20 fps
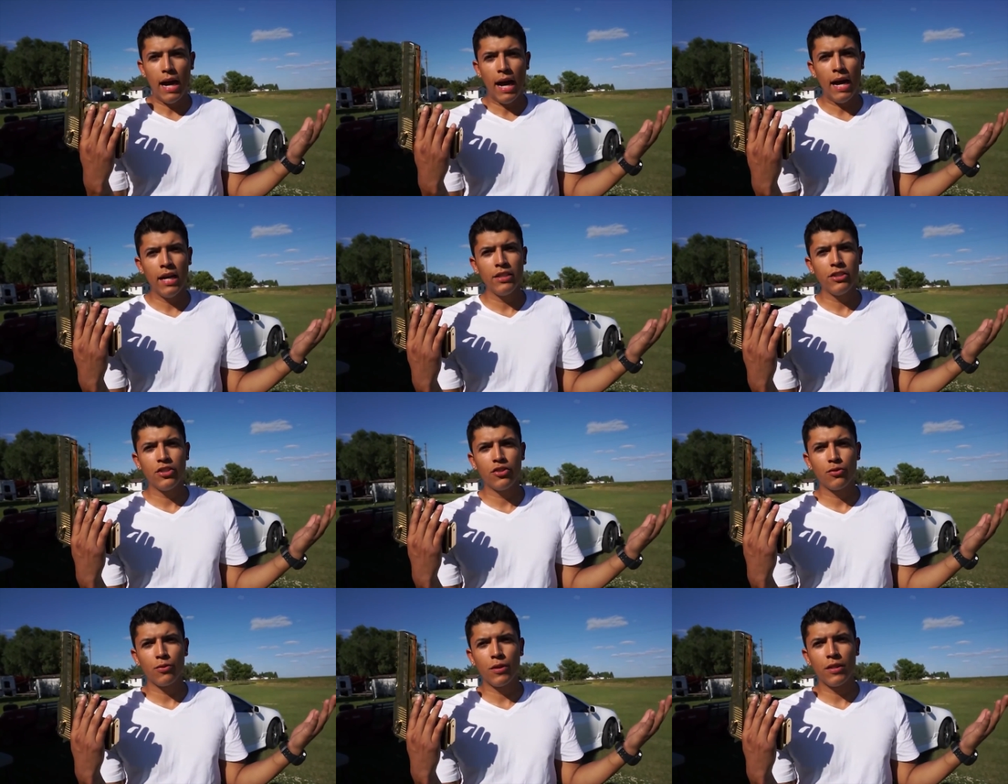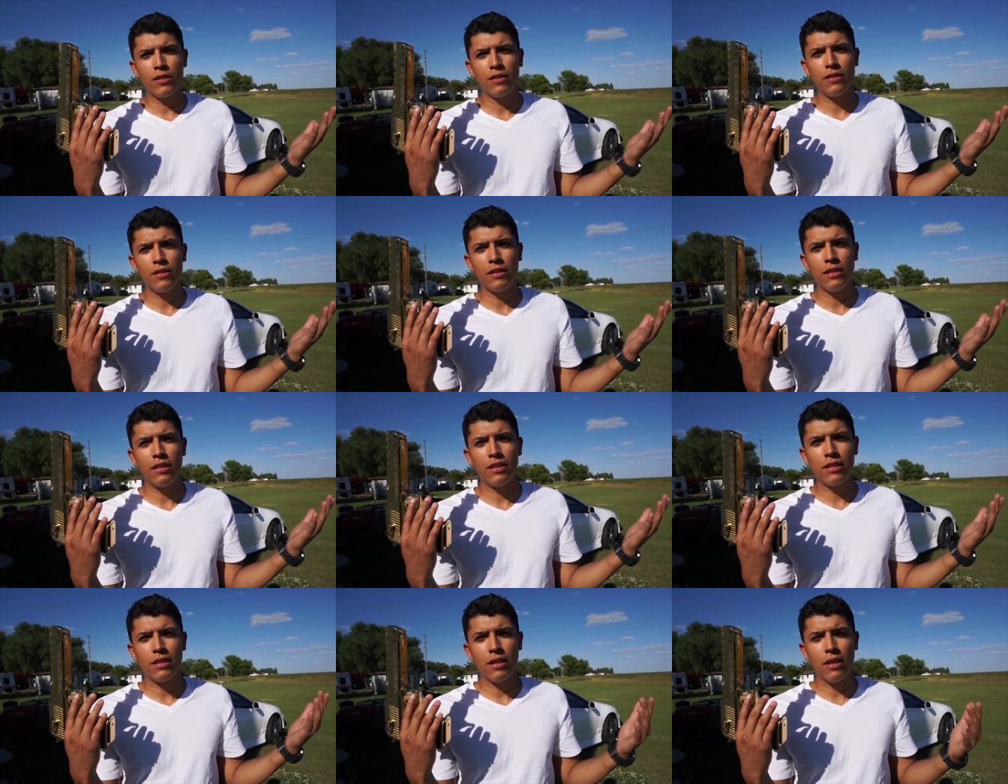I just want to
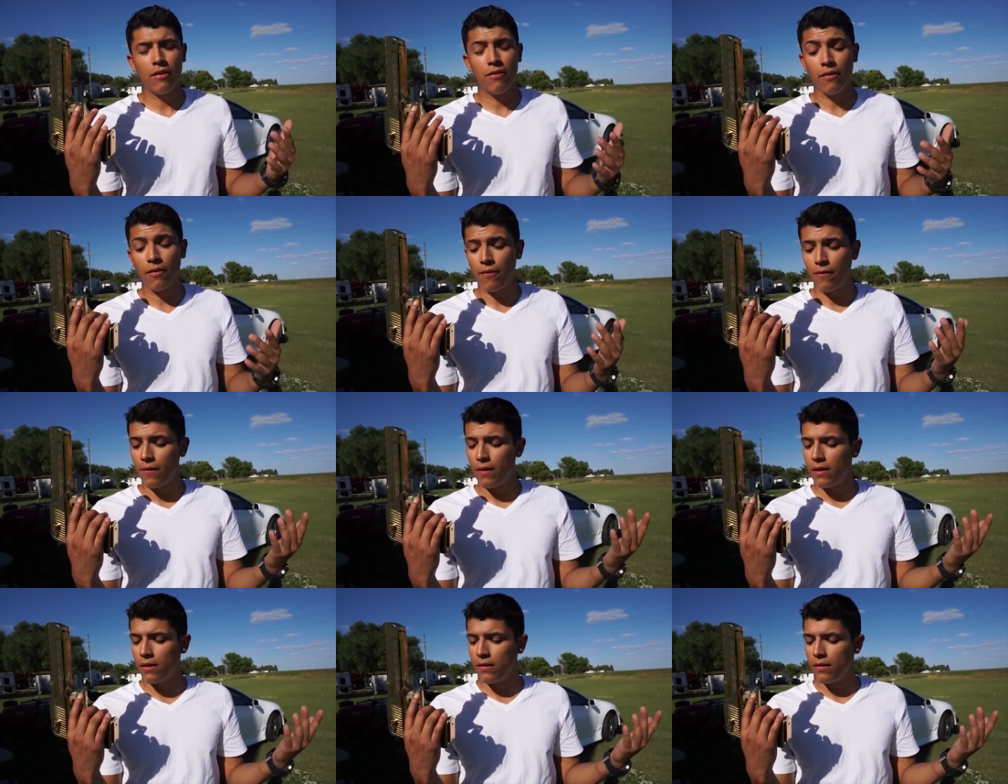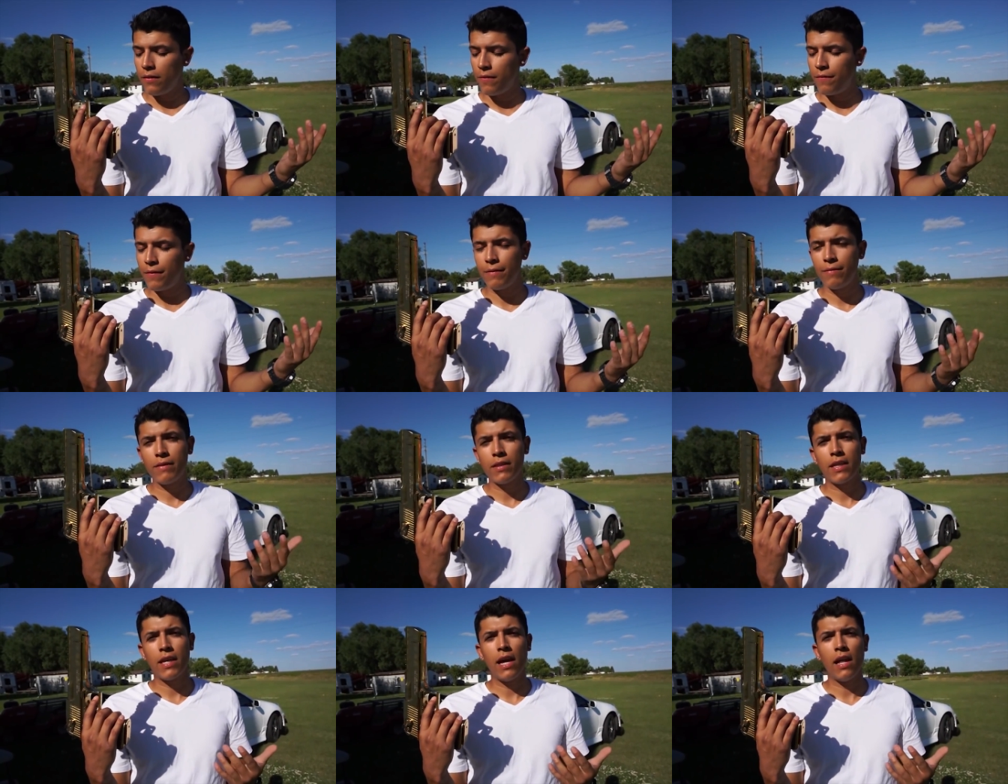see if a
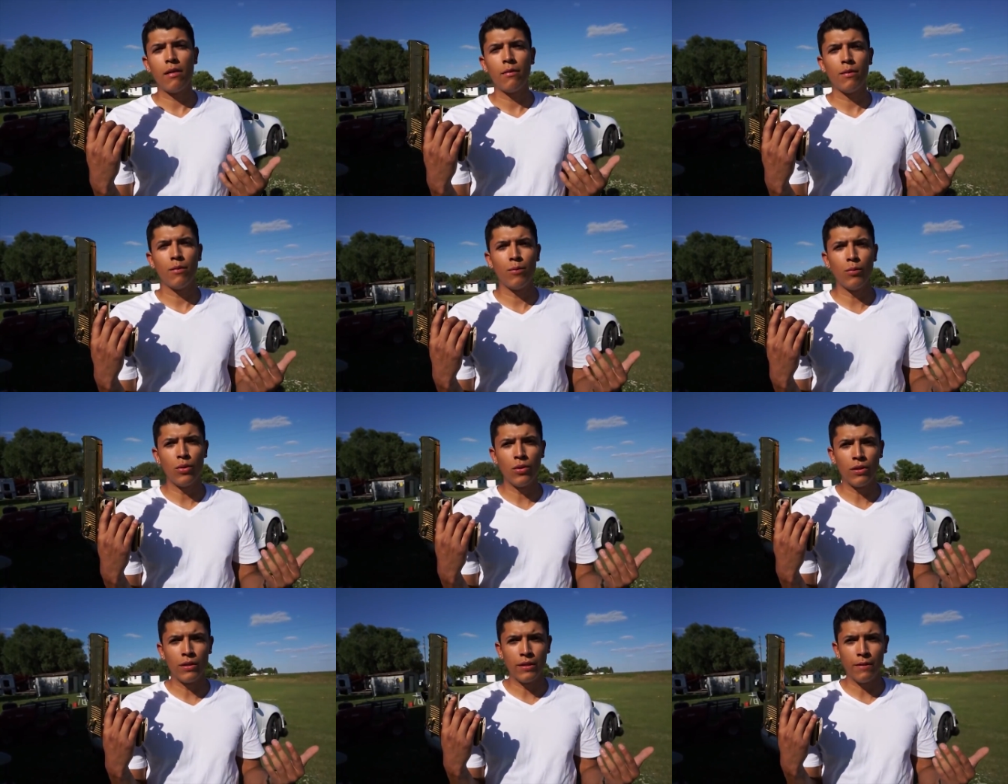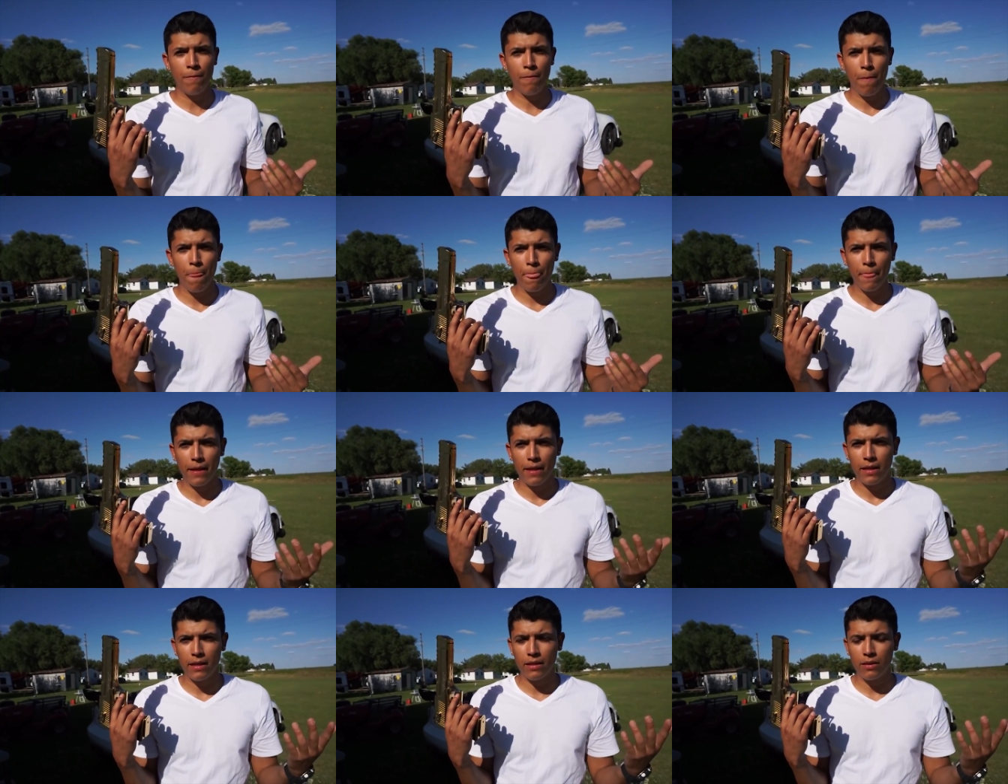50 caliber bullet
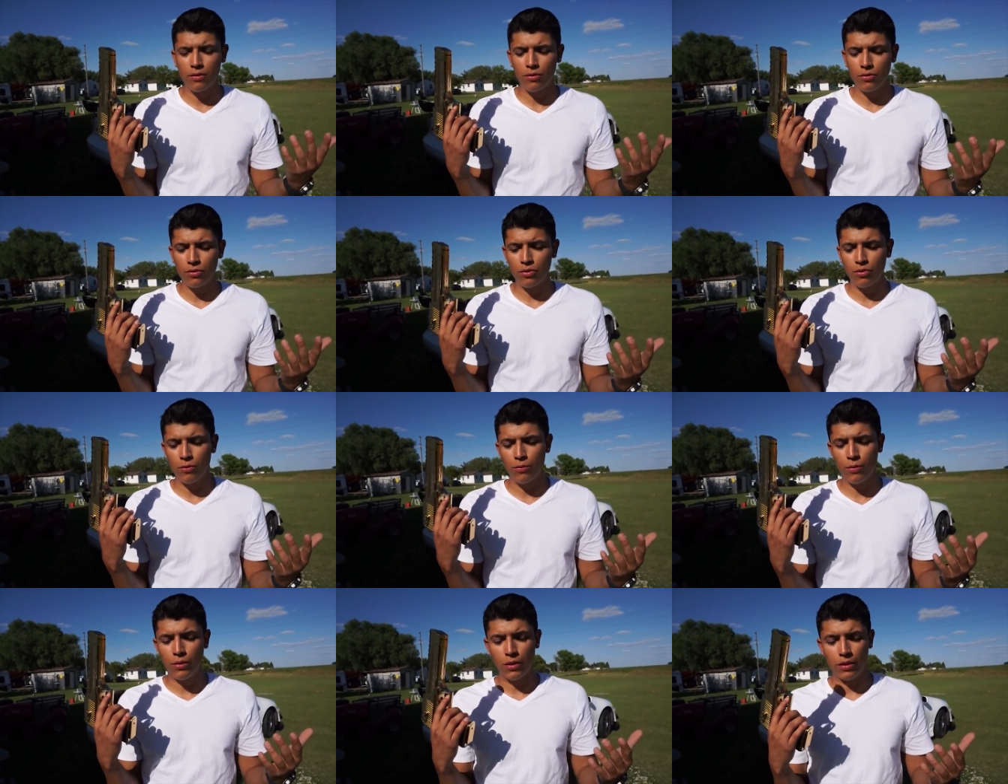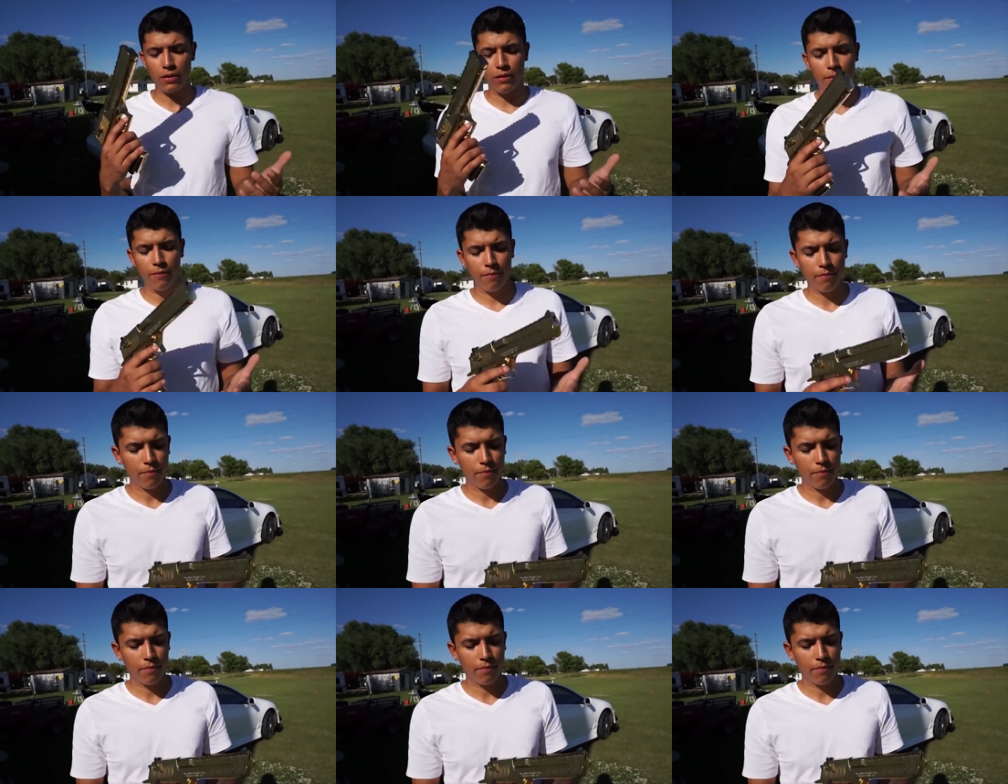can go through a book.